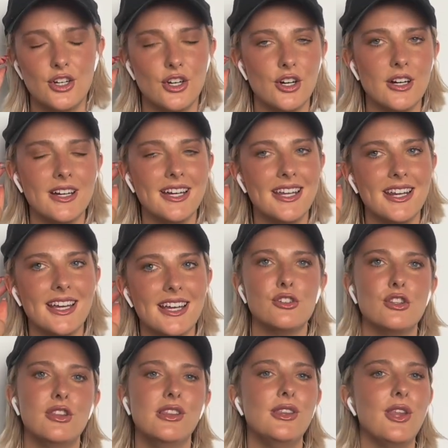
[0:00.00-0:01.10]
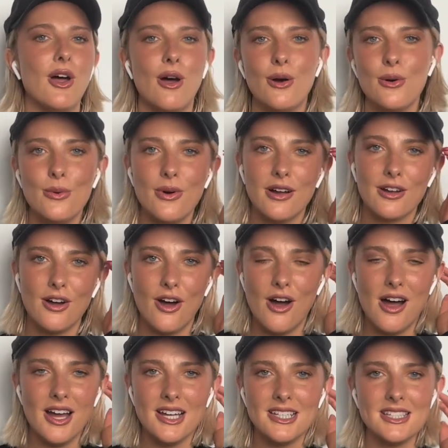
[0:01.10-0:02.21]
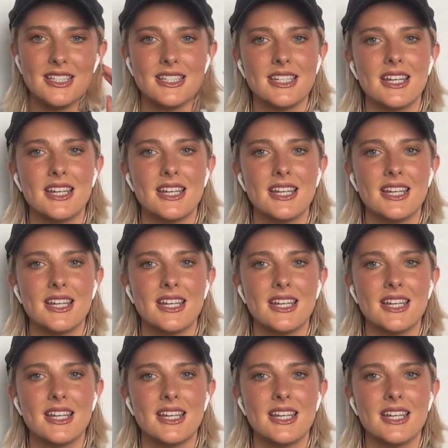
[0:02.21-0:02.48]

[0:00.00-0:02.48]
good, low-cost